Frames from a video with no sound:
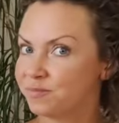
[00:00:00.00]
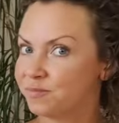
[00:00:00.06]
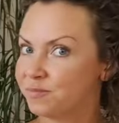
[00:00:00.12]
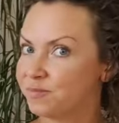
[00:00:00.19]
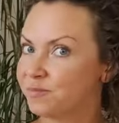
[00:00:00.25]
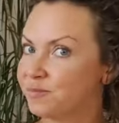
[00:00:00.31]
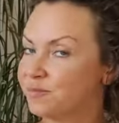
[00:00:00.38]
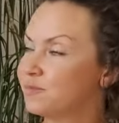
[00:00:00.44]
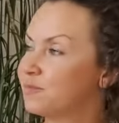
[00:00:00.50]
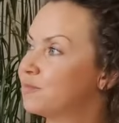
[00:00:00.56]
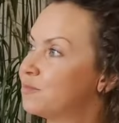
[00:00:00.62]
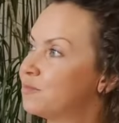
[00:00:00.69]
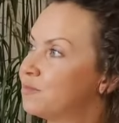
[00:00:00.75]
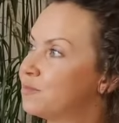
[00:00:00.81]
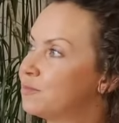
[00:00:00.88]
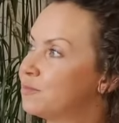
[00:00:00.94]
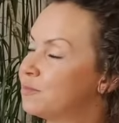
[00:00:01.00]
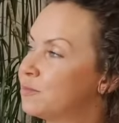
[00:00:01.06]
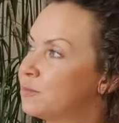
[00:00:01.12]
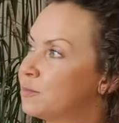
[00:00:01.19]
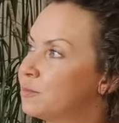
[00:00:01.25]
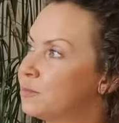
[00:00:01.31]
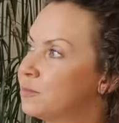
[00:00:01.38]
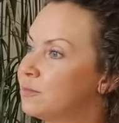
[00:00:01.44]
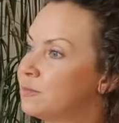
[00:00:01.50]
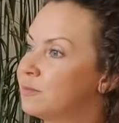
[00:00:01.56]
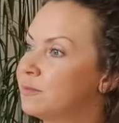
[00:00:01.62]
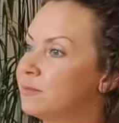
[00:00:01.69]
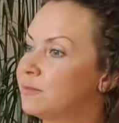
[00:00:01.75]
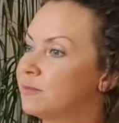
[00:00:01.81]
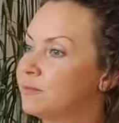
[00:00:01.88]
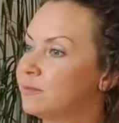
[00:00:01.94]

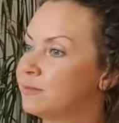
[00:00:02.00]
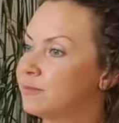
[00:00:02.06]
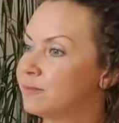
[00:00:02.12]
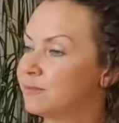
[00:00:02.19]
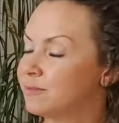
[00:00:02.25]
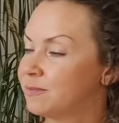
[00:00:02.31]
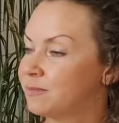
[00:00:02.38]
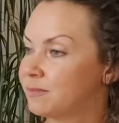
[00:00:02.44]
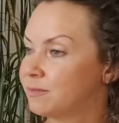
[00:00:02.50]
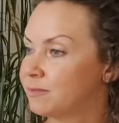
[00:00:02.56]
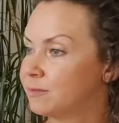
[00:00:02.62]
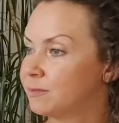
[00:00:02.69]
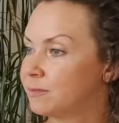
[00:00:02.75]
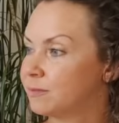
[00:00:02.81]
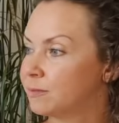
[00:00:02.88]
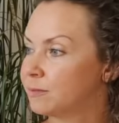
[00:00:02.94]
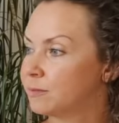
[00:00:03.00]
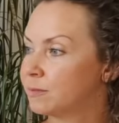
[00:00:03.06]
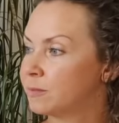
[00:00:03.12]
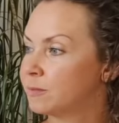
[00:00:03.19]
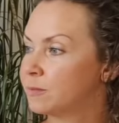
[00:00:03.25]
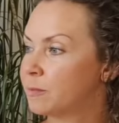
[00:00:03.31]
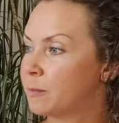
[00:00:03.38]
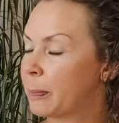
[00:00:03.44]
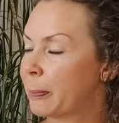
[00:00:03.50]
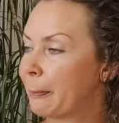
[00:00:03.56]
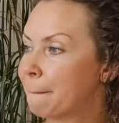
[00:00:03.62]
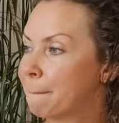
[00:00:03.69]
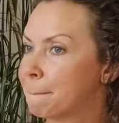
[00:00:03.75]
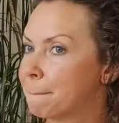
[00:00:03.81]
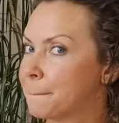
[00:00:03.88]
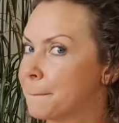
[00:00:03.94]

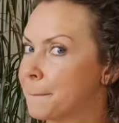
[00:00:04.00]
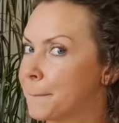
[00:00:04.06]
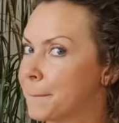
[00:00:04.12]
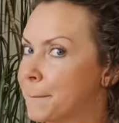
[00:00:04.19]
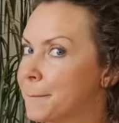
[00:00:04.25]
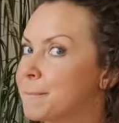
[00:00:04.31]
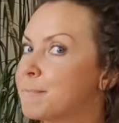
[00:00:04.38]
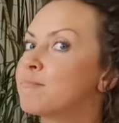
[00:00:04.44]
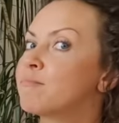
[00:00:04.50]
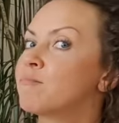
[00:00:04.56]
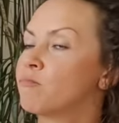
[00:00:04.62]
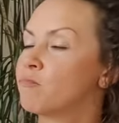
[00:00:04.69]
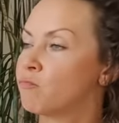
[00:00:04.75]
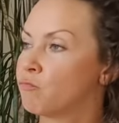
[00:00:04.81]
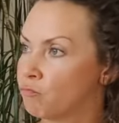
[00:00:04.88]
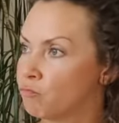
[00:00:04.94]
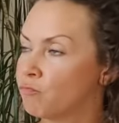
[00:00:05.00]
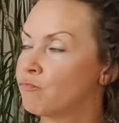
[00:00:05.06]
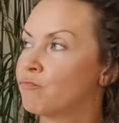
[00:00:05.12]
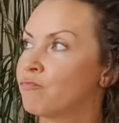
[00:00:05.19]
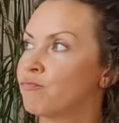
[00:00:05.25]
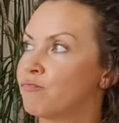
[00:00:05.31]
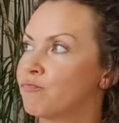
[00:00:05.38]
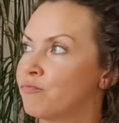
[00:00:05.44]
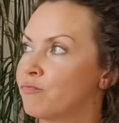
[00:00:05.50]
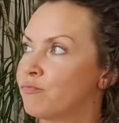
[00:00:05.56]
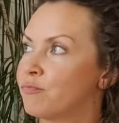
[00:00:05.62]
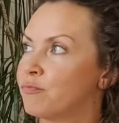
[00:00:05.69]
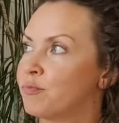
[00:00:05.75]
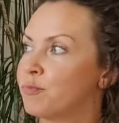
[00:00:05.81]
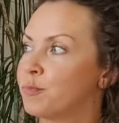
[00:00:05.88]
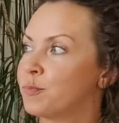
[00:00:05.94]

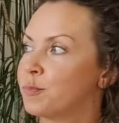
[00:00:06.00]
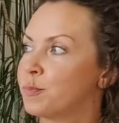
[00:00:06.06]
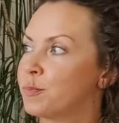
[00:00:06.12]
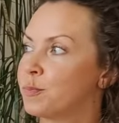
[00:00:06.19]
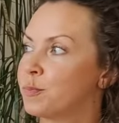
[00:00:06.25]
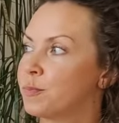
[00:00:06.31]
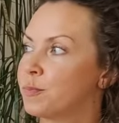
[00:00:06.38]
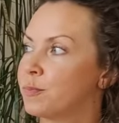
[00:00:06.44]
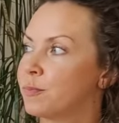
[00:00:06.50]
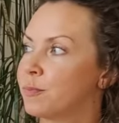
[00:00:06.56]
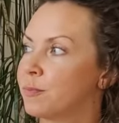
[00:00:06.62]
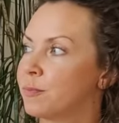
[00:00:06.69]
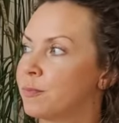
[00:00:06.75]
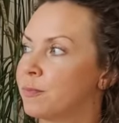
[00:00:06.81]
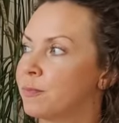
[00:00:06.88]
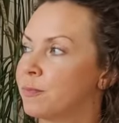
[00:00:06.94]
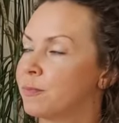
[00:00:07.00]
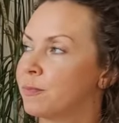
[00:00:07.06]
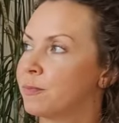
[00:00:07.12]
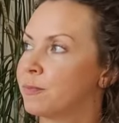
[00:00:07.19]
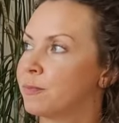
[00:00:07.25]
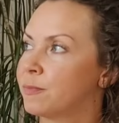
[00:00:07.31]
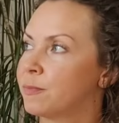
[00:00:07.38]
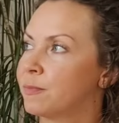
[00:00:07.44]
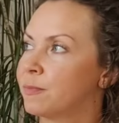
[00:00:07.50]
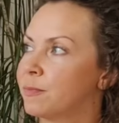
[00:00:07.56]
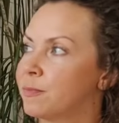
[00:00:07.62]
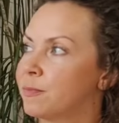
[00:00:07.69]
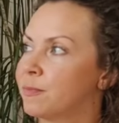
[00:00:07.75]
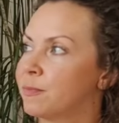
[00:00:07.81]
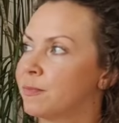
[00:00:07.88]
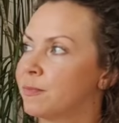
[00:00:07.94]
[no speech]